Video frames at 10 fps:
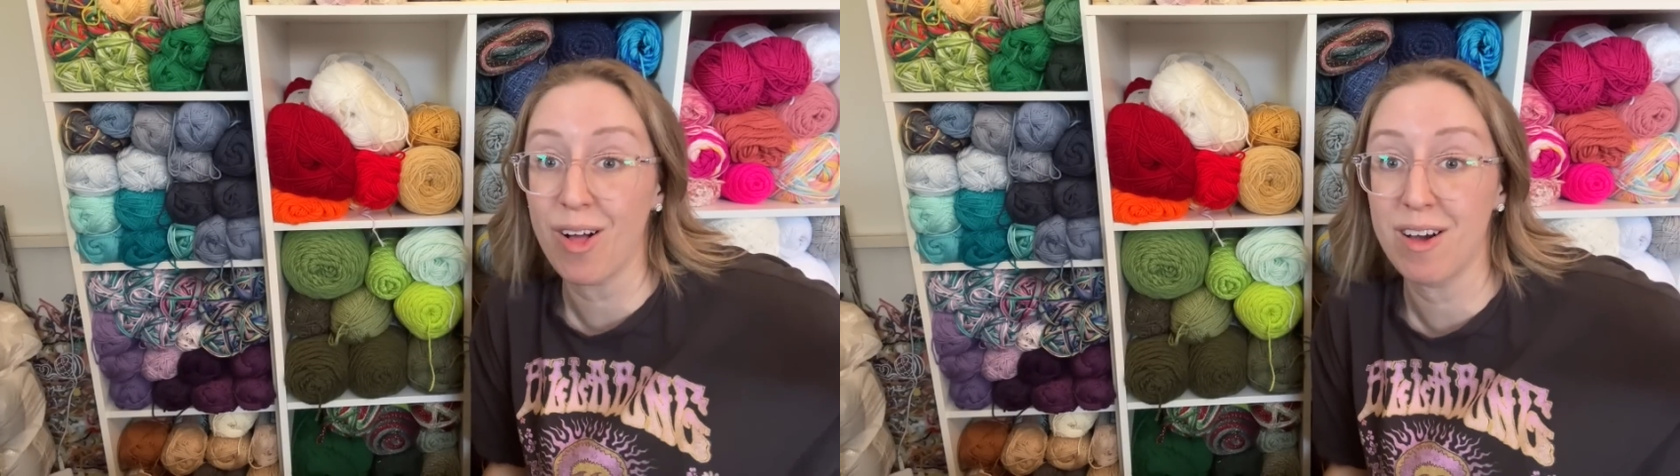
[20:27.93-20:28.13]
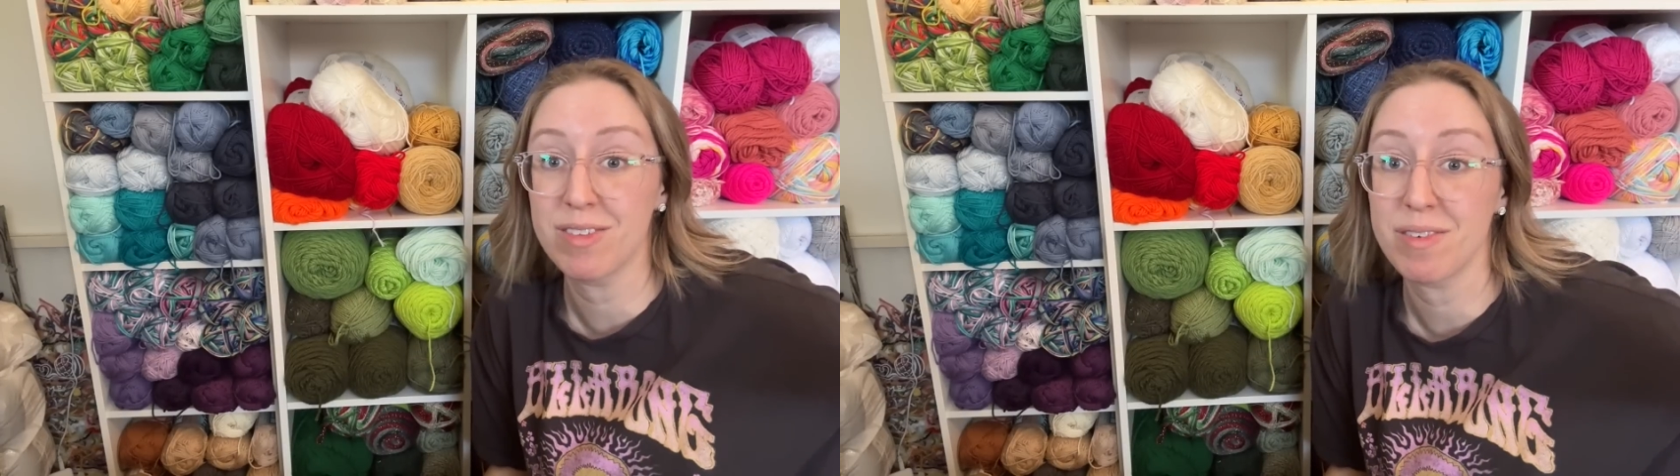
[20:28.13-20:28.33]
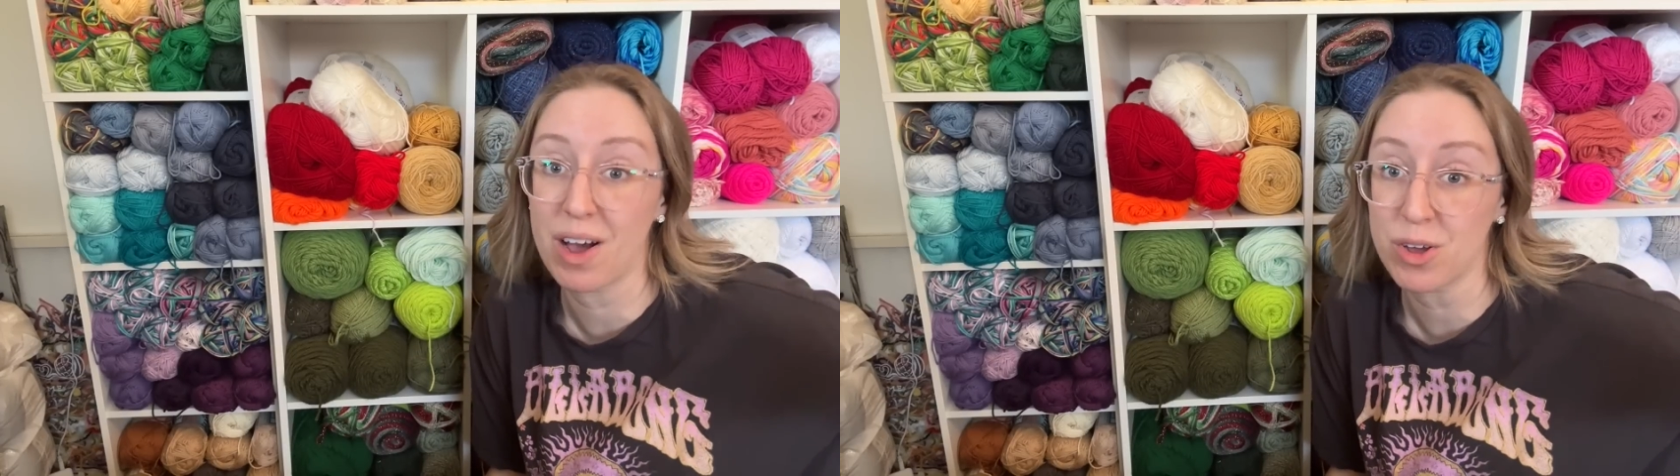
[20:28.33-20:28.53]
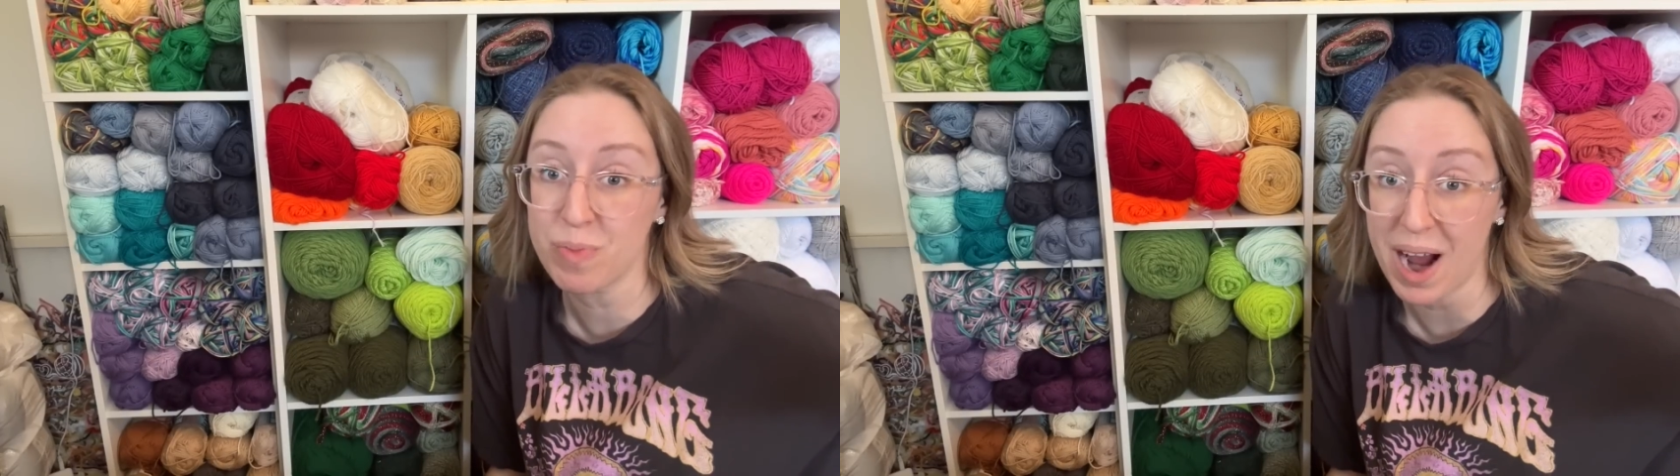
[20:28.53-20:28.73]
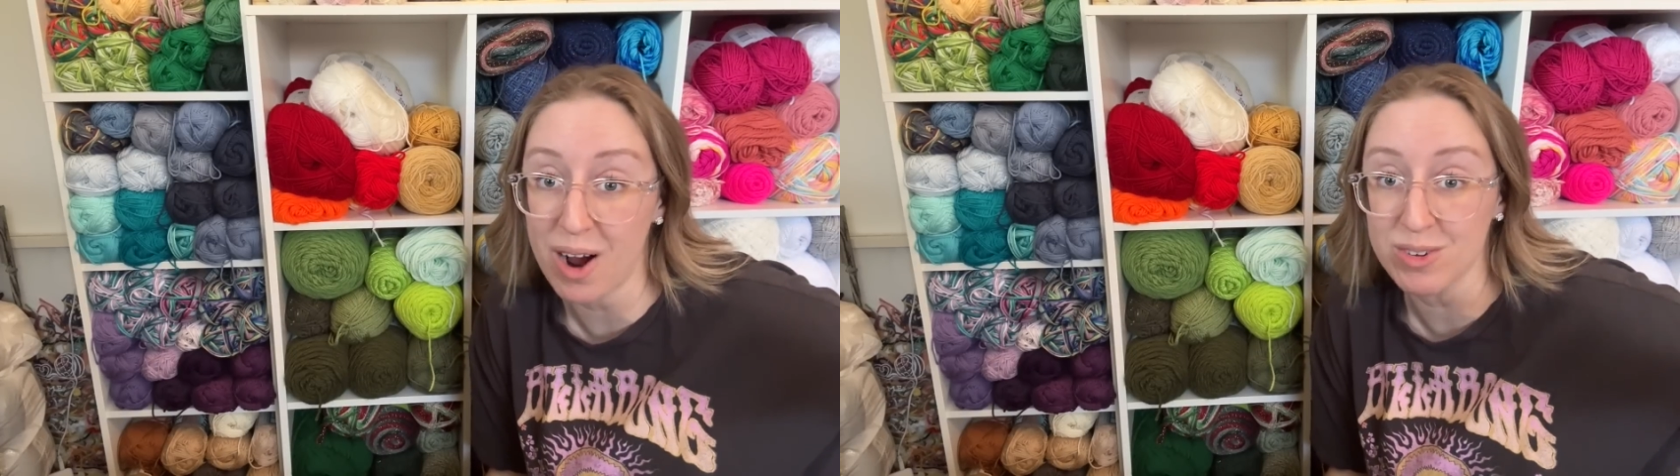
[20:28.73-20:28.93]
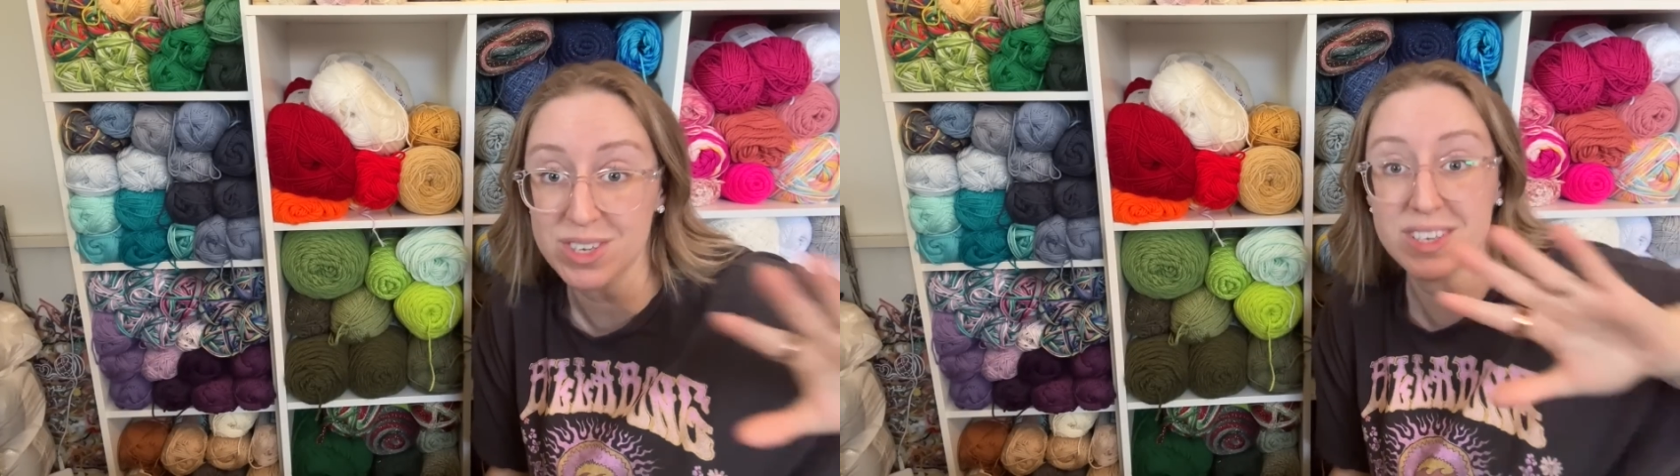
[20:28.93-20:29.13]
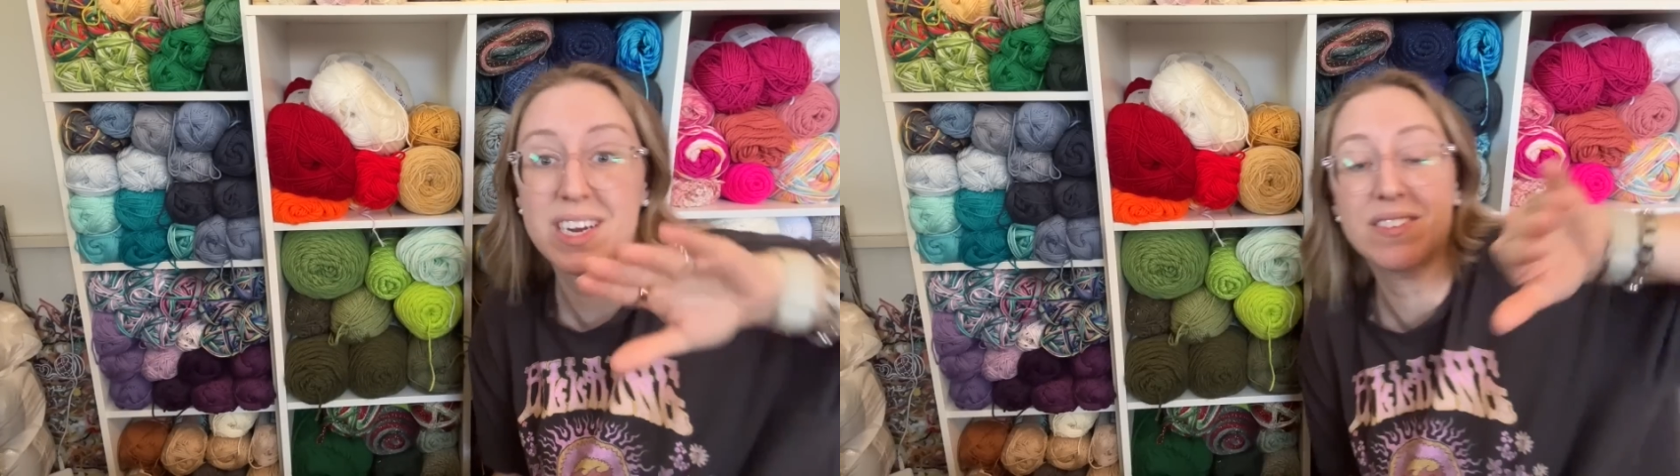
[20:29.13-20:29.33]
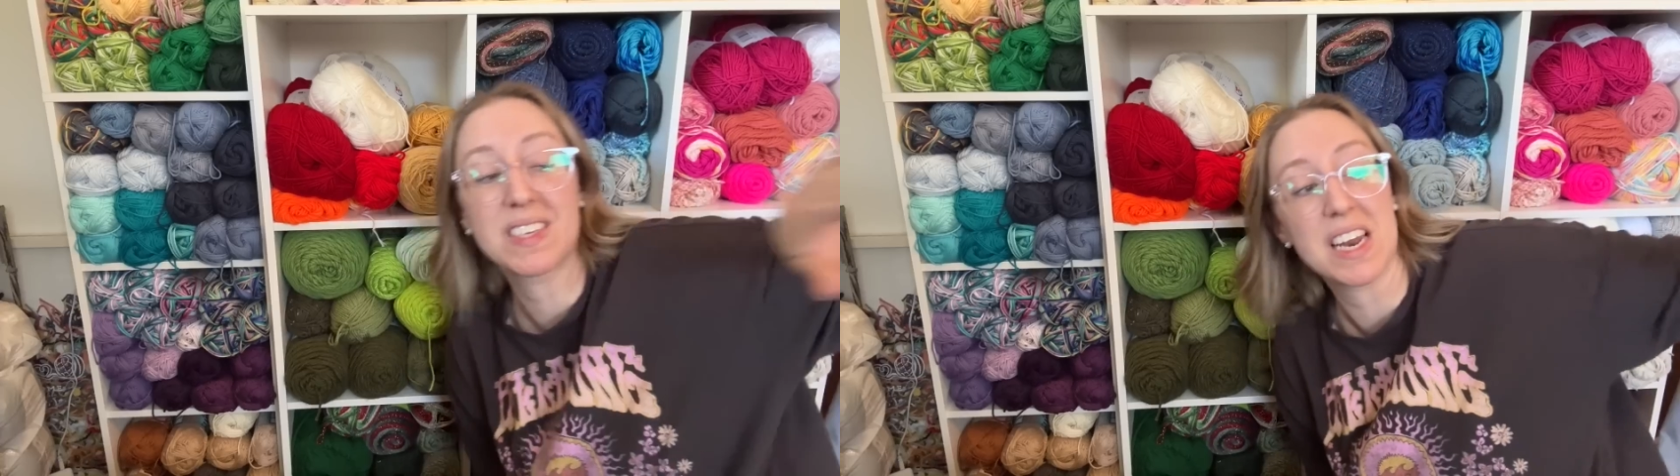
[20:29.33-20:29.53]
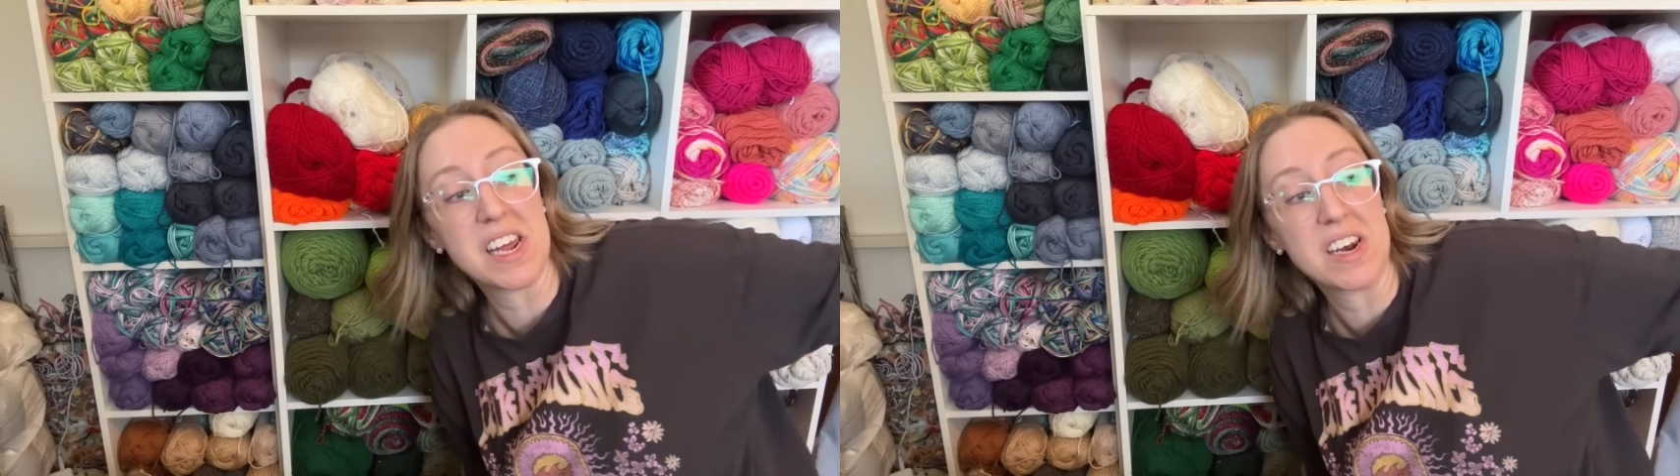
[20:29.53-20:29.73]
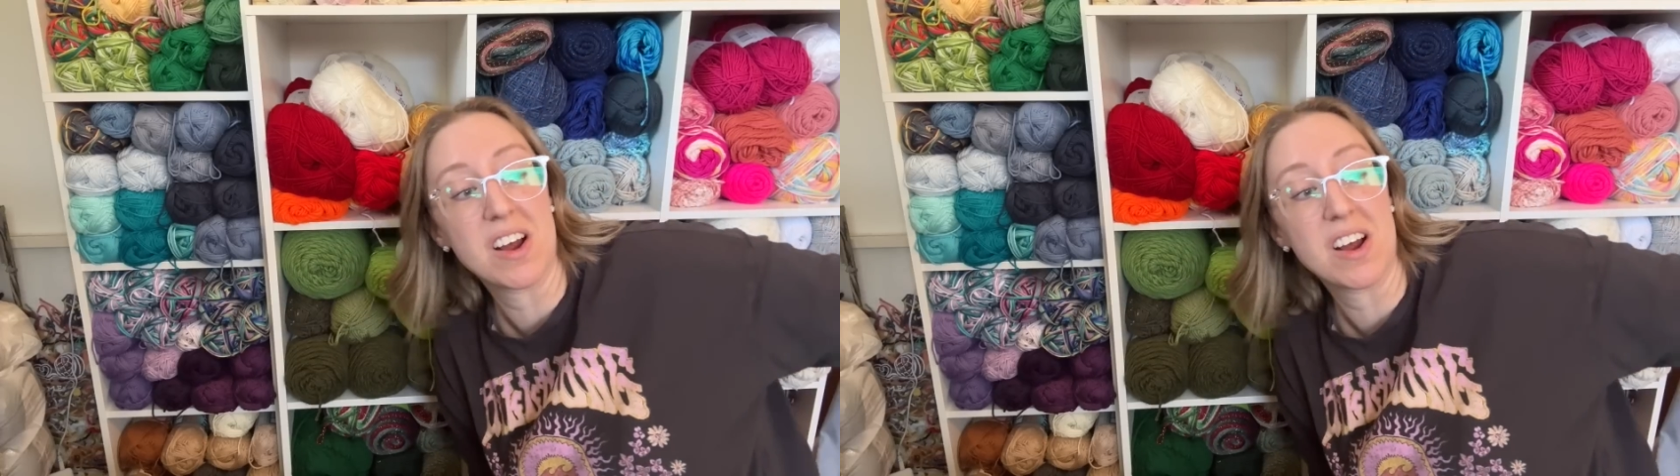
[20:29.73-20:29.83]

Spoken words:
of the value pounds kind of sitting